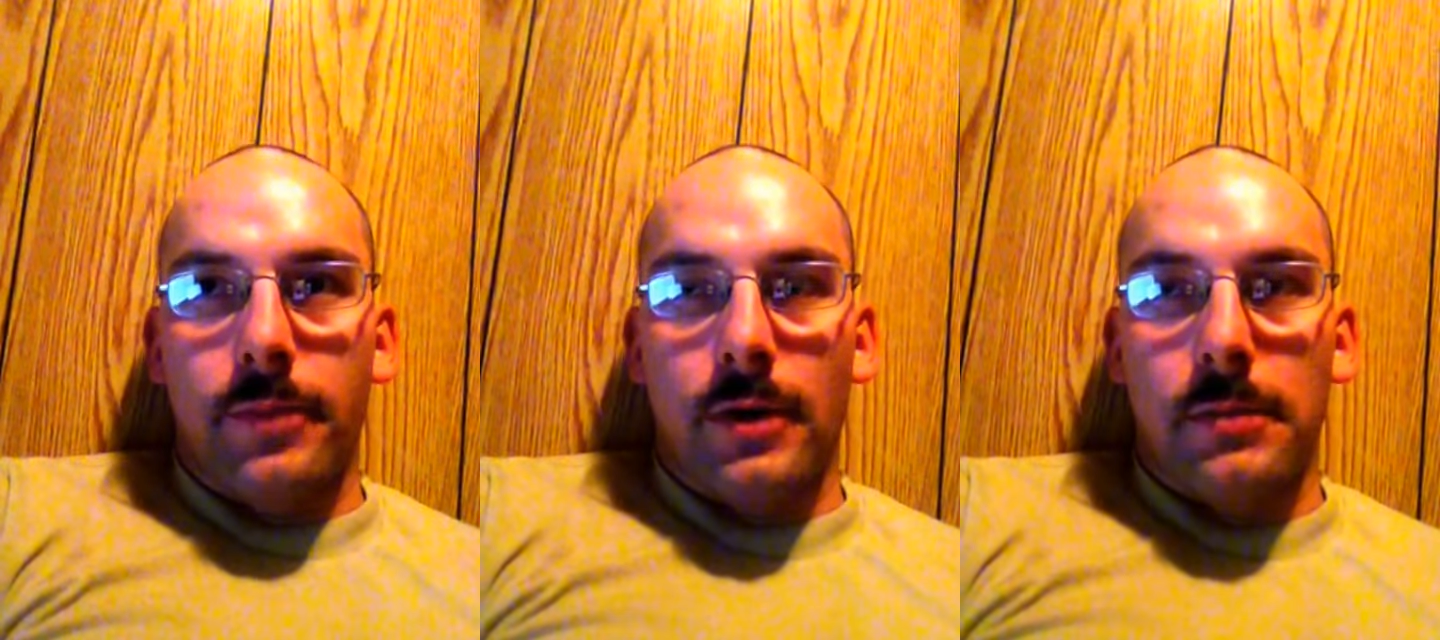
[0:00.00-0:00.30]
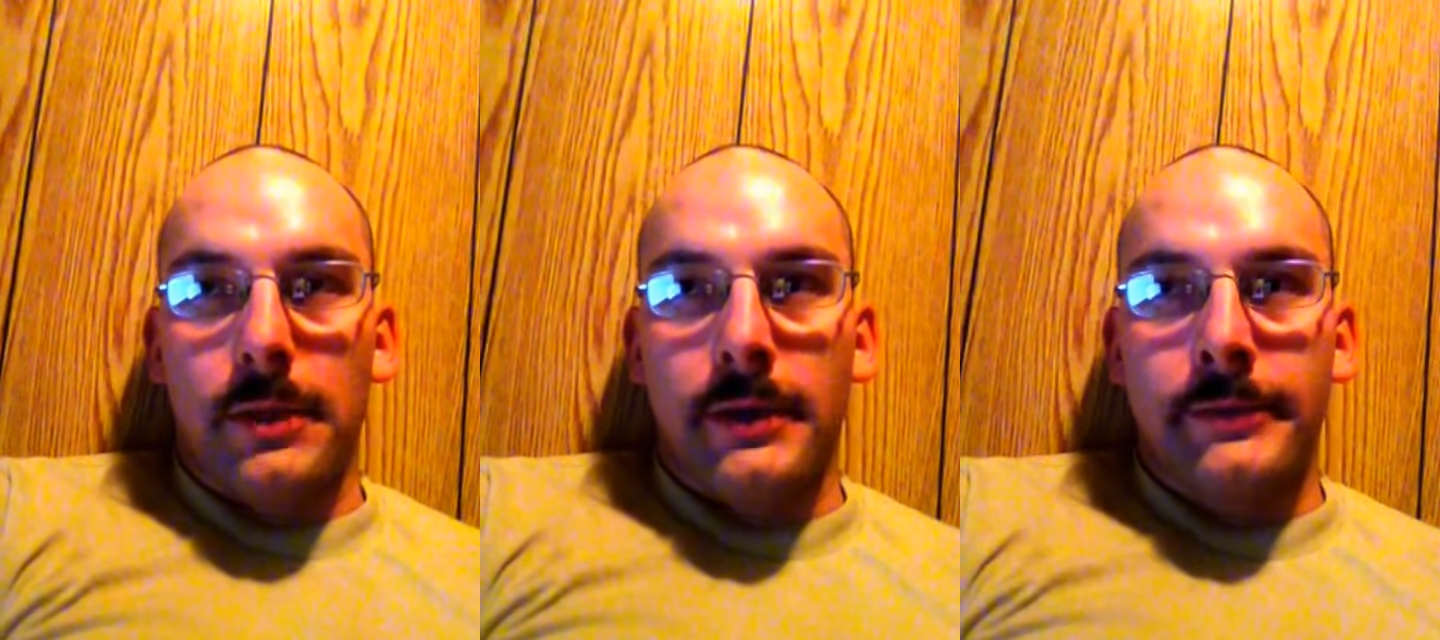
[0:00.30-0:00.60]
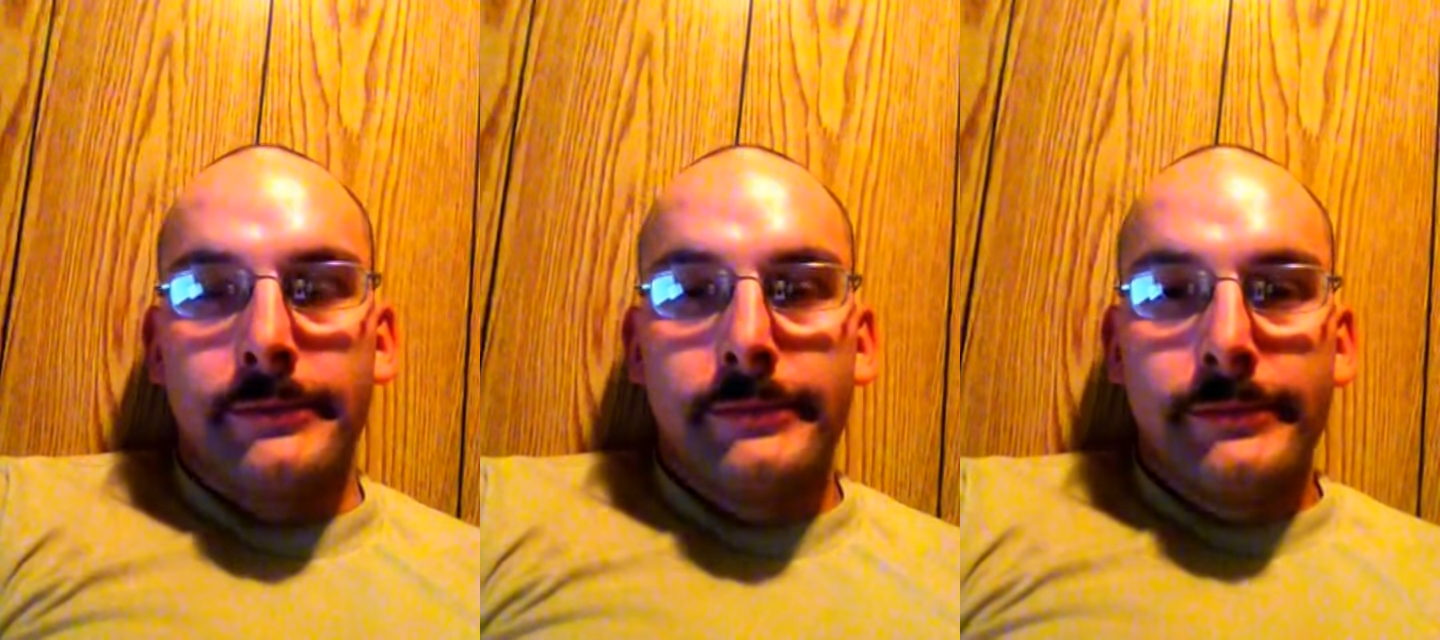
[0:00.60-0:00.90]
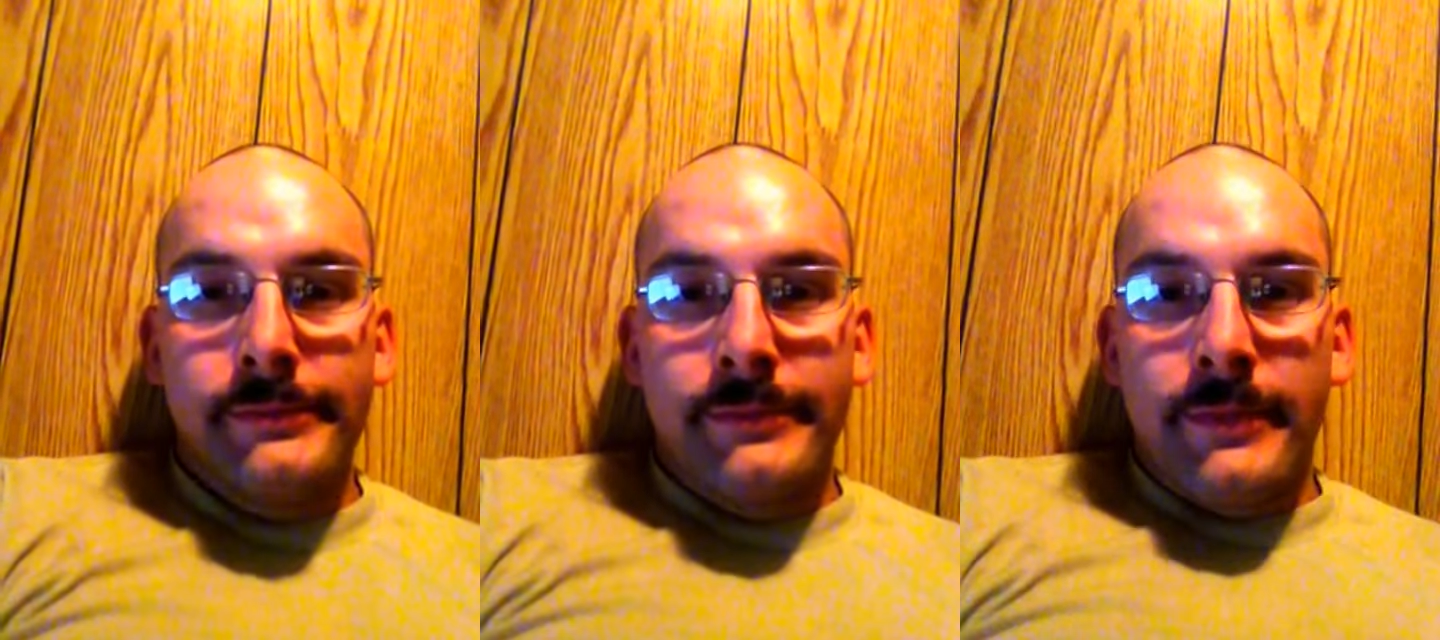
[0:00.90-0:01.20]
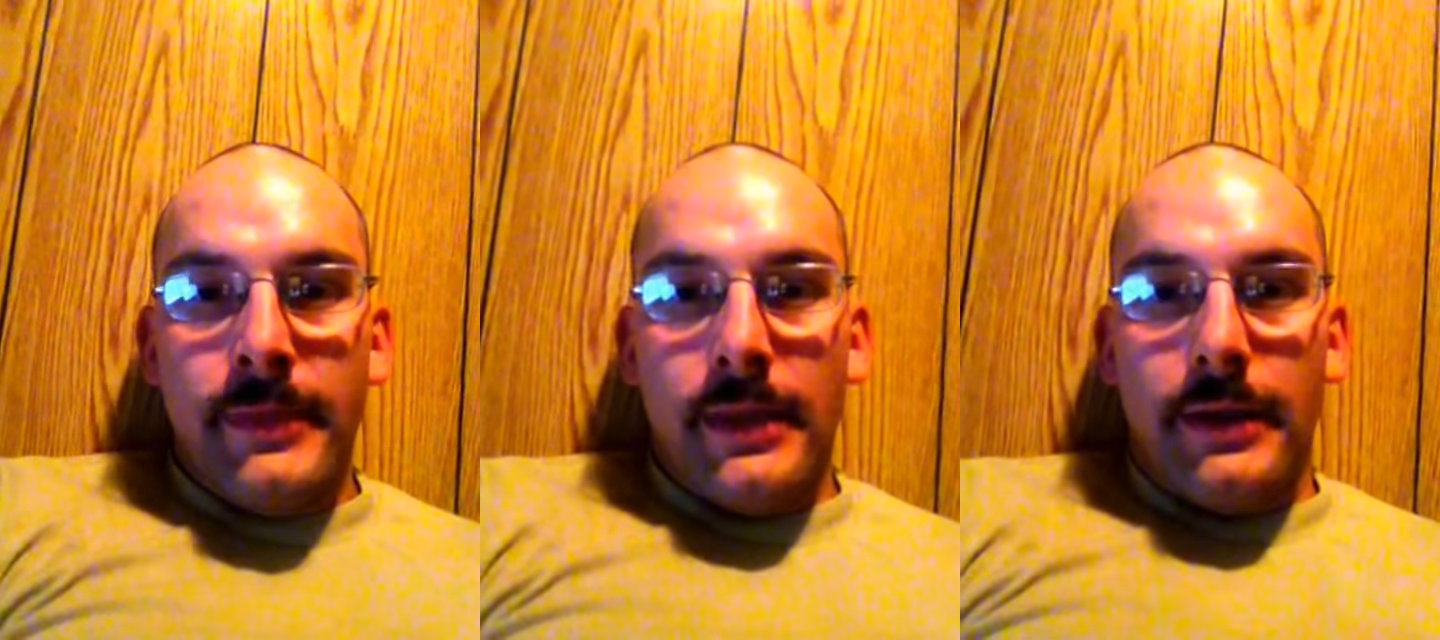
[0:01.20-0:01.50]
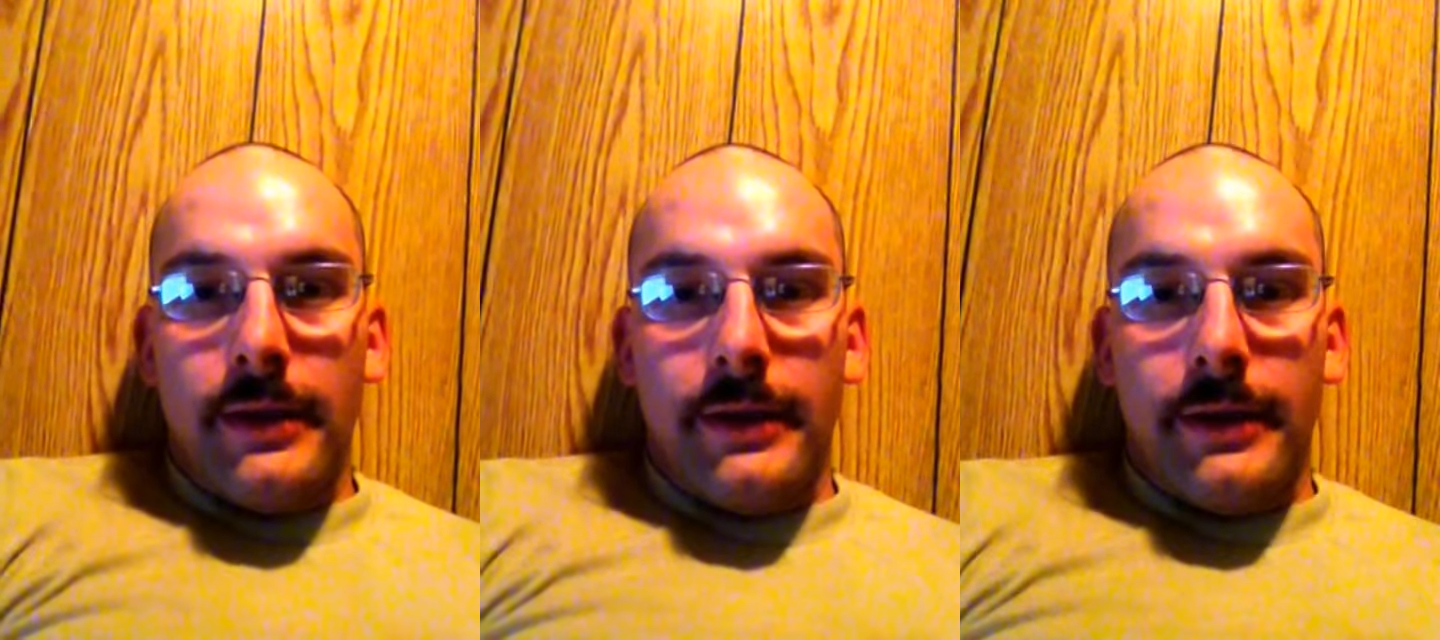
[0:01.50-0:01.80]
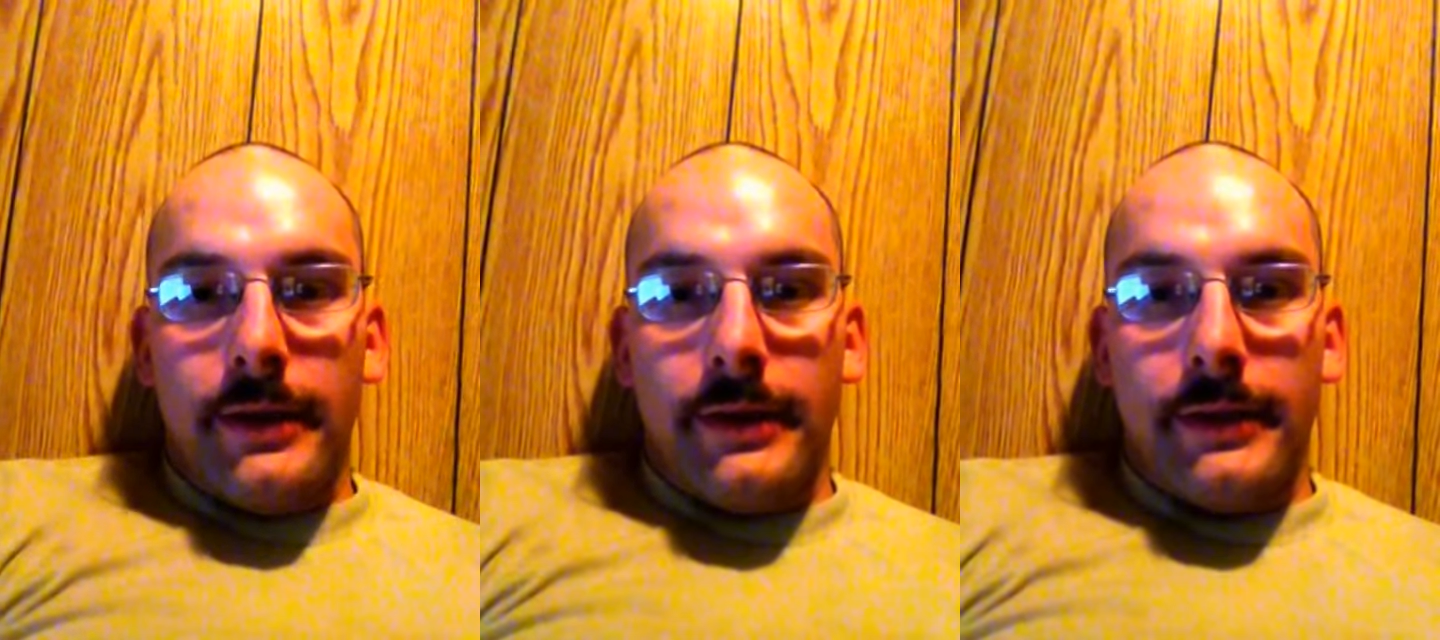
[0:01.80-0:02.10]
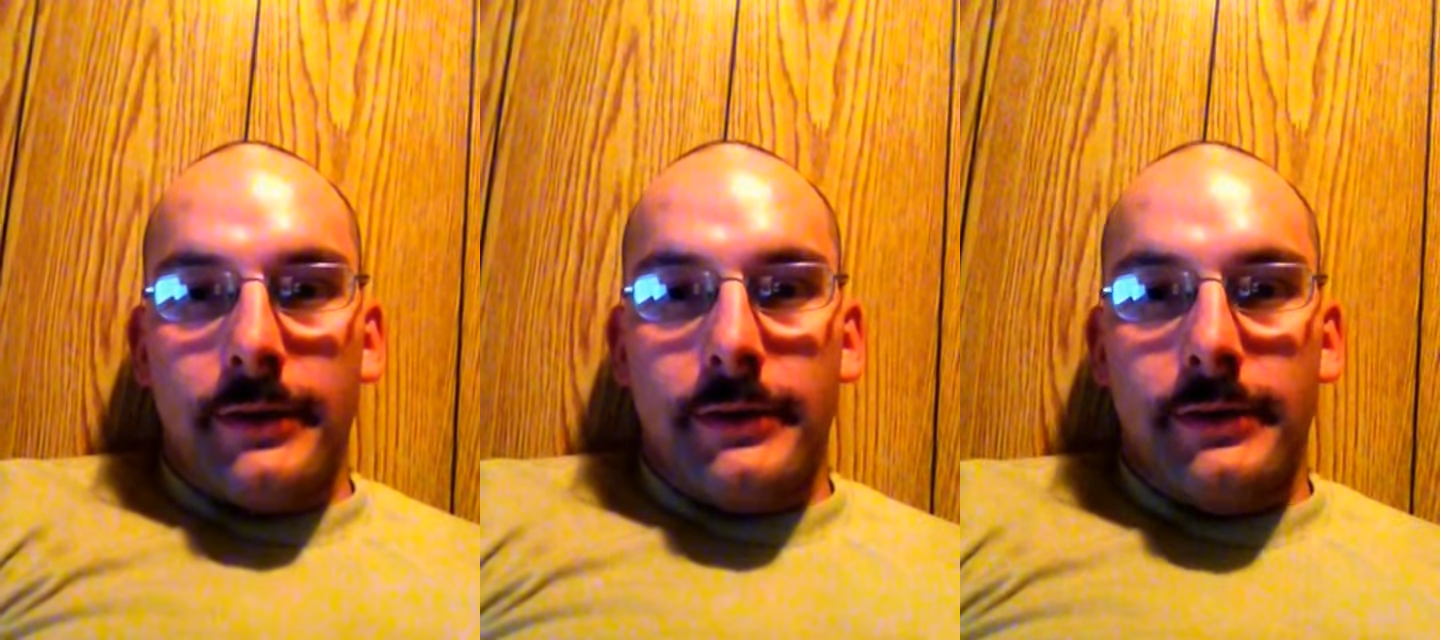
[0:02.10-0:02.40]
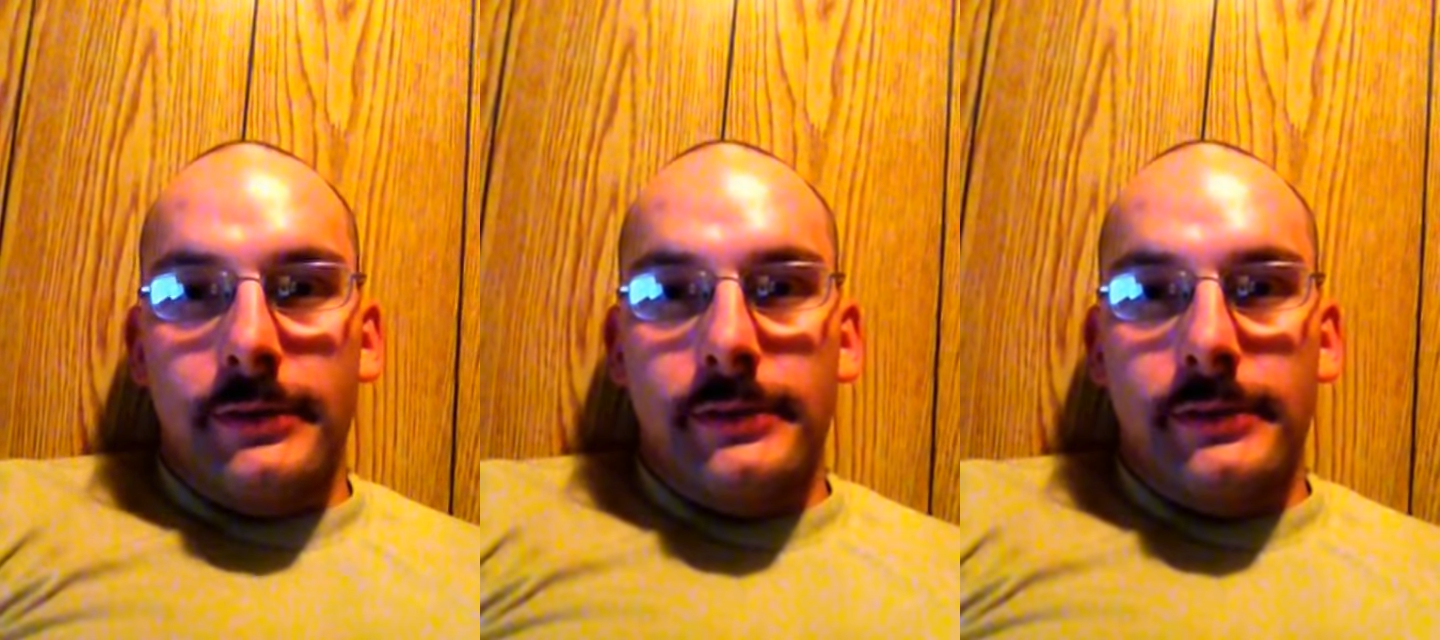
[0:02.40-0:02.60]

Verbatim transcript: probably. And